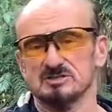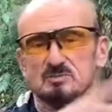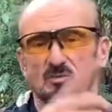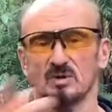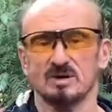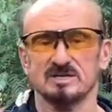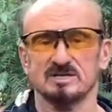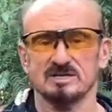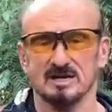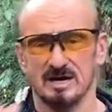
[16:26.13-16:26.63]

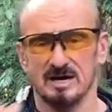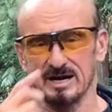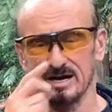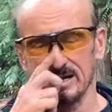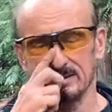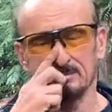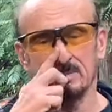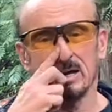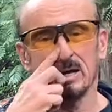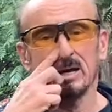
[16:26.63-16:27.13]
one
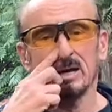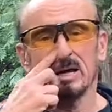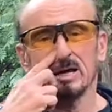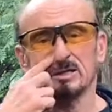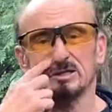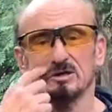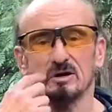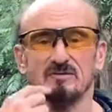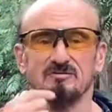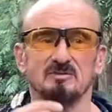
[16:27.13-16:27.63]
time,
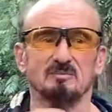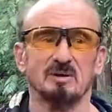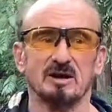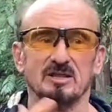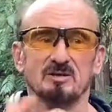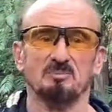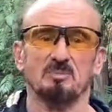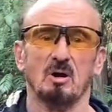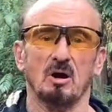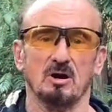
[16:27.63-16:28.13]
you have to buy the
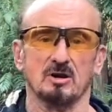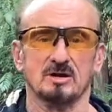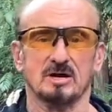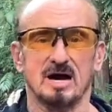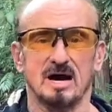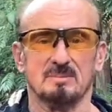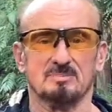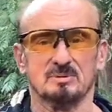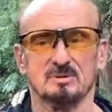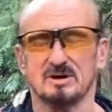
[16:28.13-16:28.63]
park hopper.